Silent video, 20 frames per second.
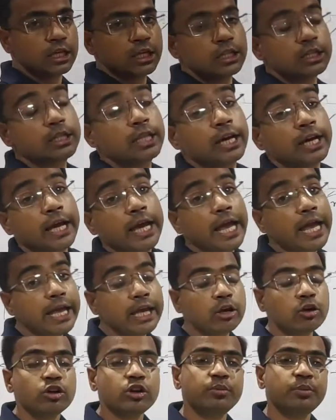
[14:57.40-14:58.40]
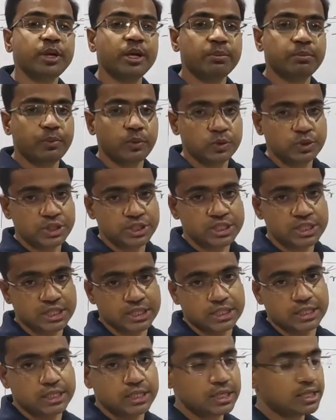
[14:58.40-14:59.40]
the equilibrium
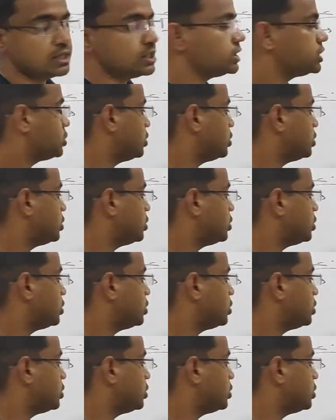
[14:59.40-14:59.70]
position, is it,